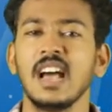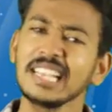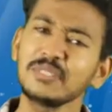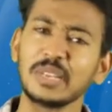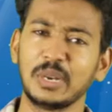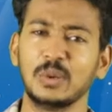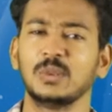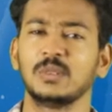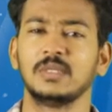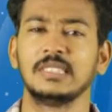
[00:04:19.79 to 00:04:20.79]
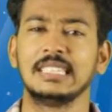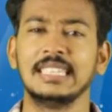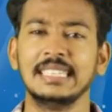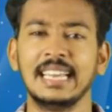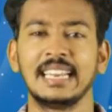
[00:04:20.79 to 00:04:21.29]
As we know,
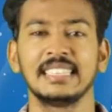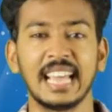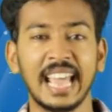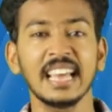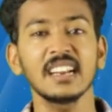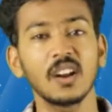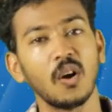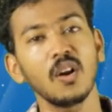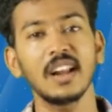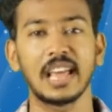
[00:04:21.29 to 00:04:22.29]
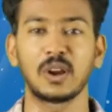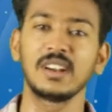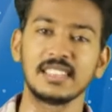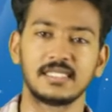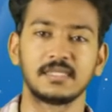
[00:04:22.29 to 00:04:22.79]
there is air all
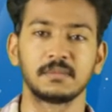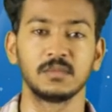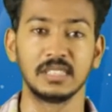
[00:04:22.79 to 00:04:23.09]
around us.